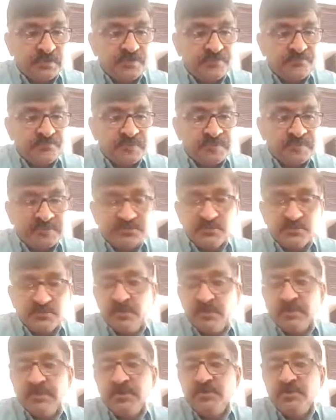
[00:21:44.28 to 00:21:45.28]
Very
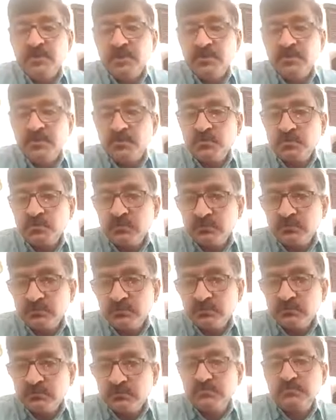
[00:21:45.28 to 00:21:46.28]
slowly, you have to
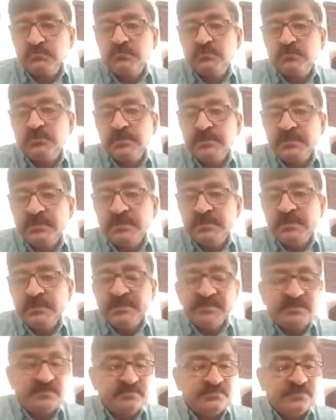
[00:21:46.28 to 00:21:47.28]

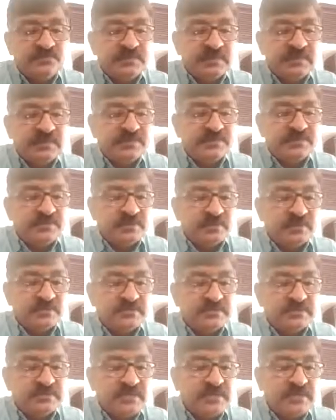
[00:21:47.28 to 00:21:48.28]
irrigate with the hydrogen
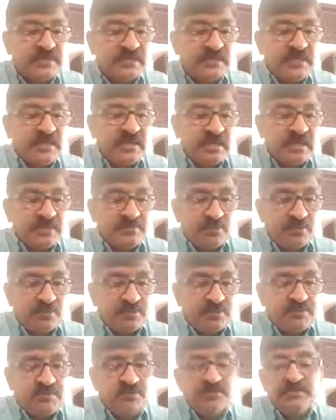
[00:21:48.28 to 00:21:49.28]
peroxide, and
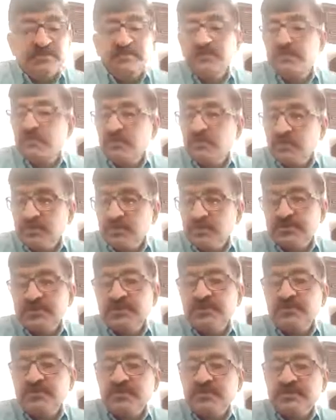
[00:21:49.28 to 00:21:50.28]
0.12%
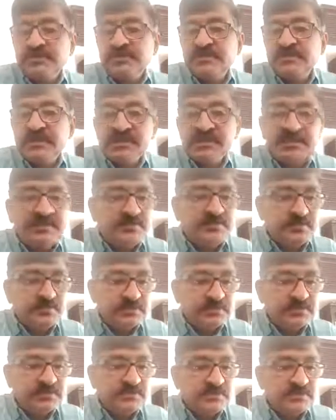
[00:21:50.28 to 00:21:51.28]
chlorhexidine twice a daily is
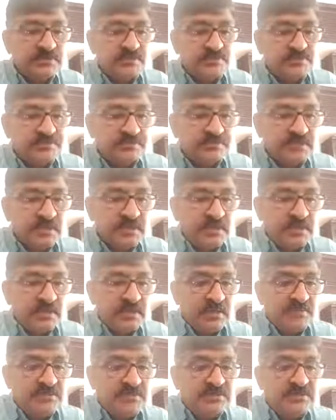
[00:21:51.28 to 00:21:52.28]
being used.
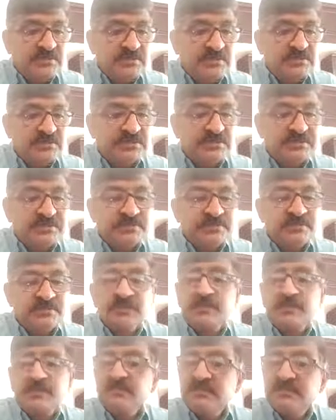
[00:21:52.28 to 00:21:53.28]
Patient's cystic
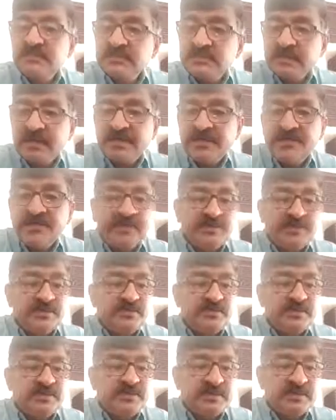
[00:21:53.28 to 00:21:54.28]
symptoms needs
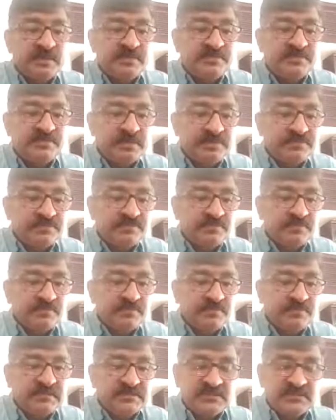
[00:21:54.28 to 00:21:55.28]
antimicrobial therapy,
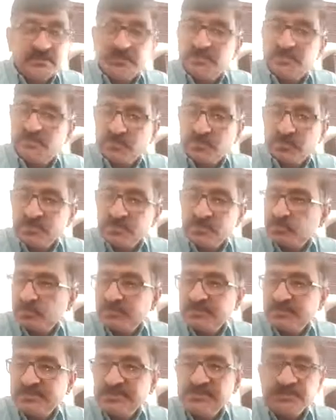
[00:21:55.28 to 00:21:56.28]
penicillins or
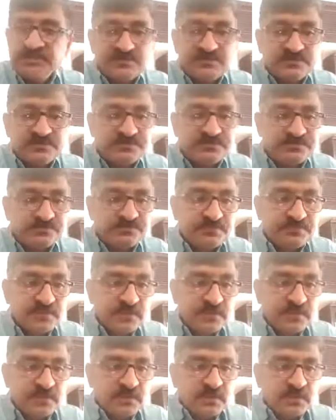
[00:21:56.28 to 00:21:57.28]
erythromycins.
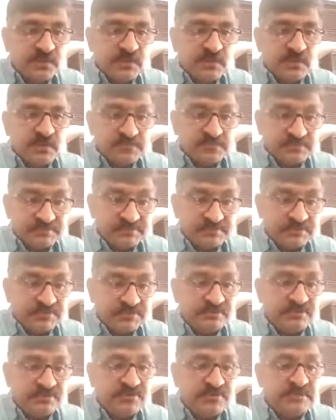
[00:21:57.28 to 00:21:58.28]

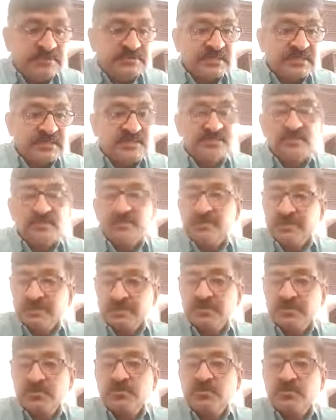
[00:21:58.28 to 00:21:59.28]
Sometimes you can start with
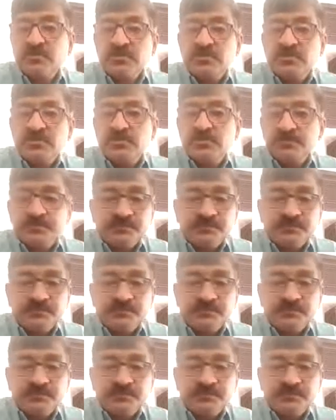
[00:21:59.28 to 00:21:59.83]
metronidazole also.